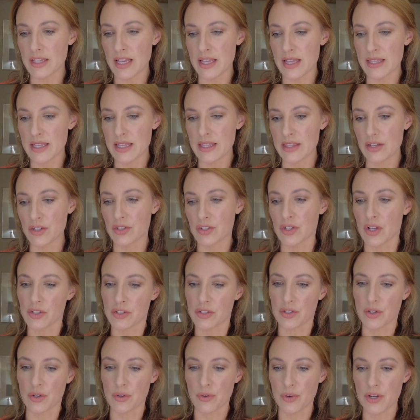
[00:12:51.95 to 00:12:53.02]
And then there's
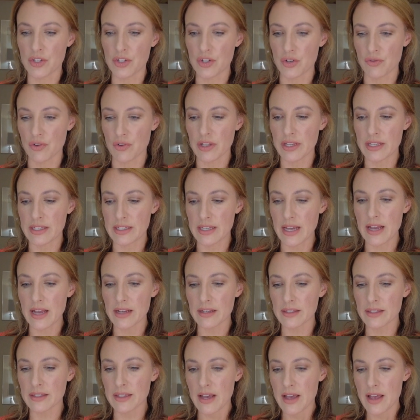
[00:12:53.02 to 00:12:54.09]
also a general
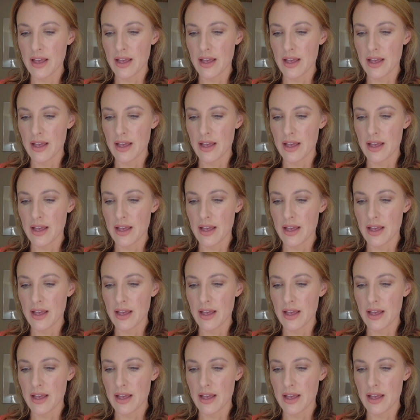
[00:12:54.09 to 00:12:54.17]
index.